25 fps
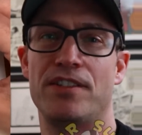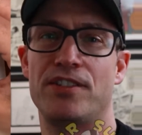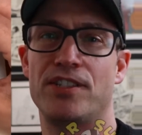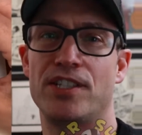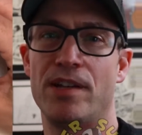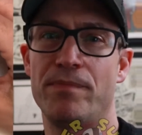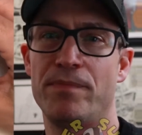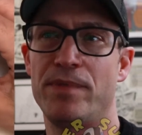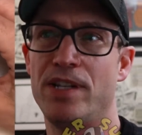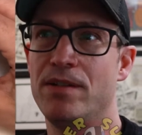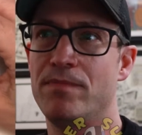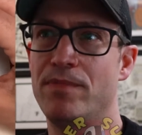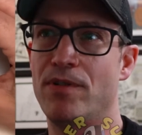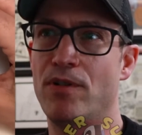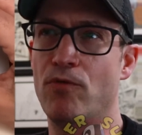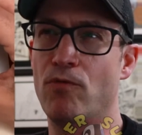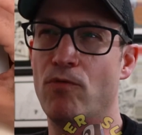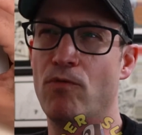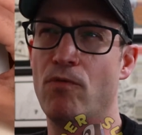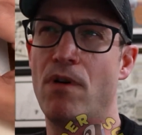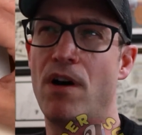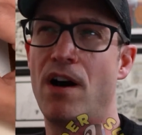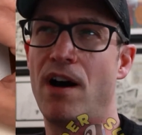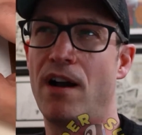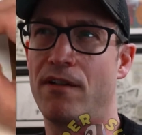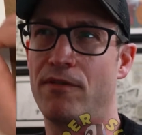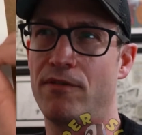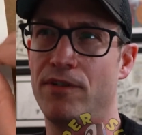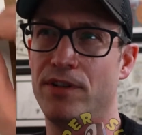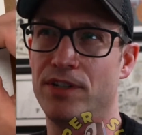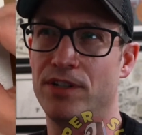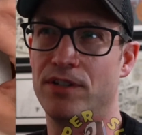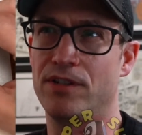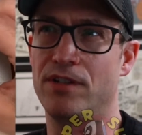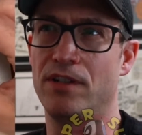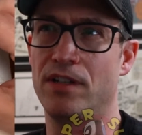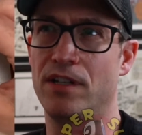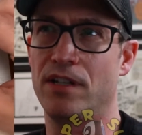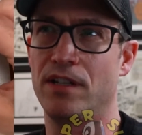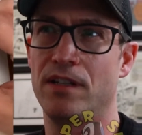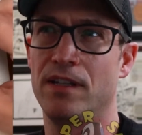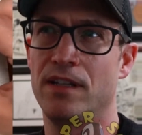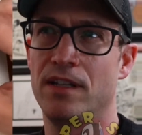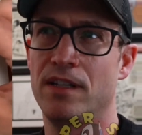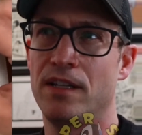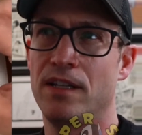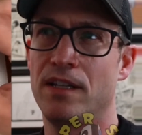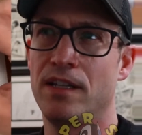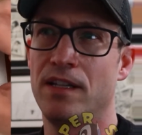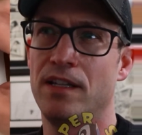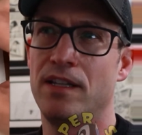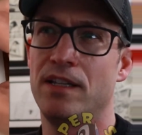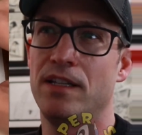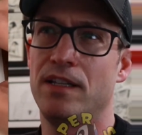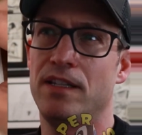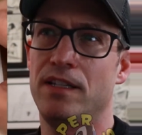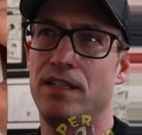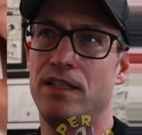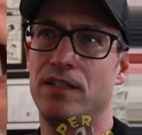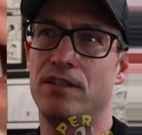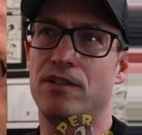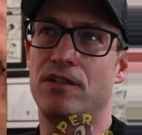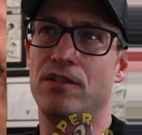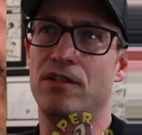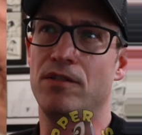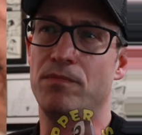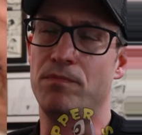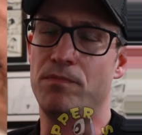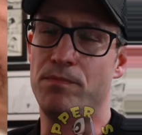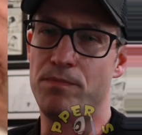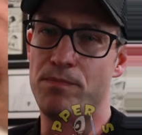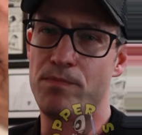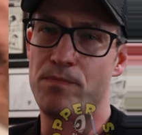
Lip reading: Something about water is going to